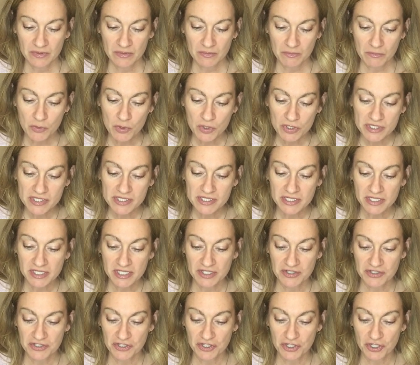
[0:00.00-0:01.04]
More
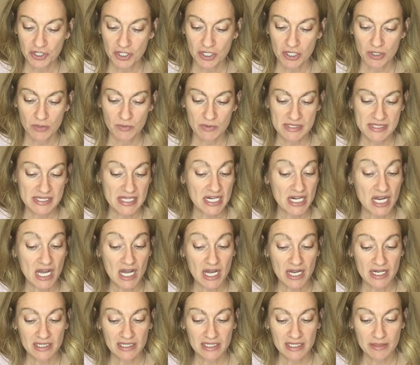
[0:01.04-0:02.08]
stunning to her was that
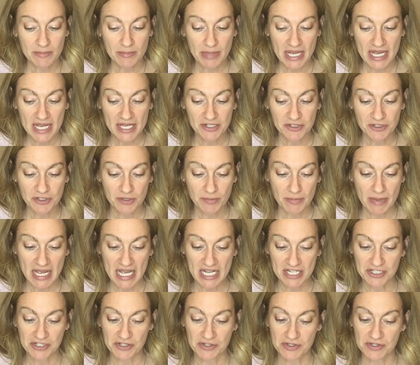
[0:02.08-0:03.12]
oddly patterned
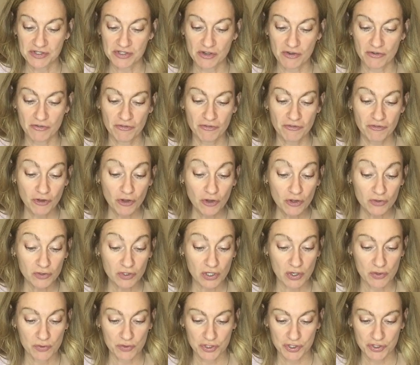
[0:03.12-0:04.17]
patches of
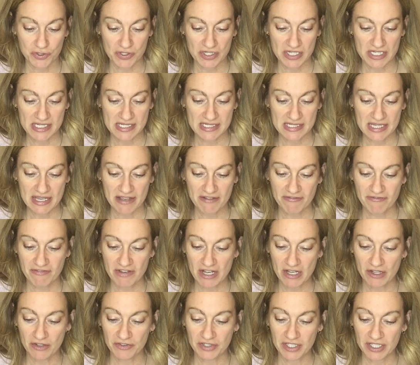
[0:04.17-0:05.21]
full-grown trees lay
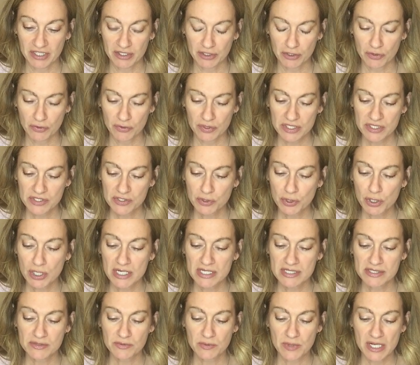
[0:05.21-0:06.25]
felled in
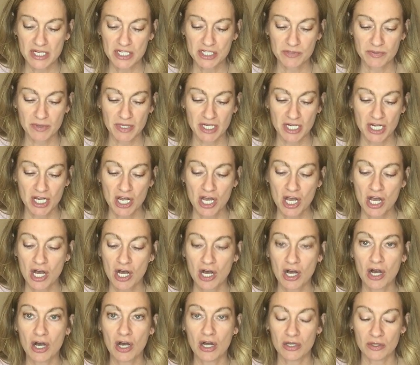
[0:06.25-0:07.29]
crisscross arrangement
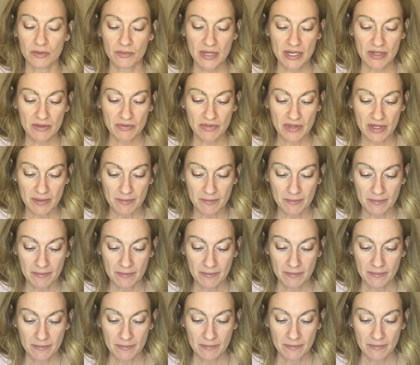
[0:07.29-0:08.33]
all around them.
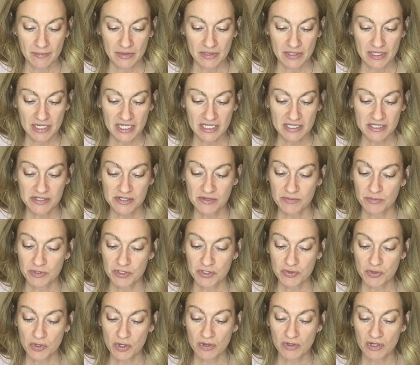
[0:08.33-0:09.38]
Nick's
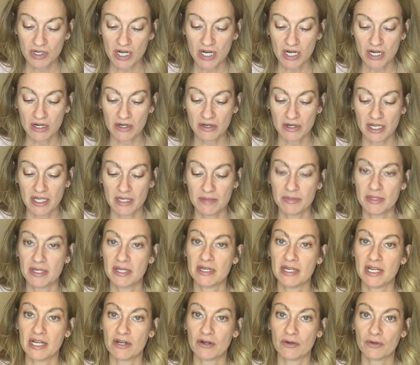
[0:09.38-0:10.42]
patrol car had been
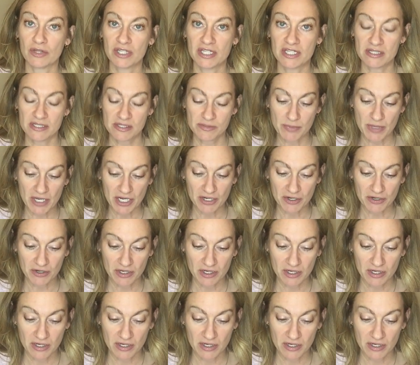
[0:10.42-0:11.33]
narrowly spared.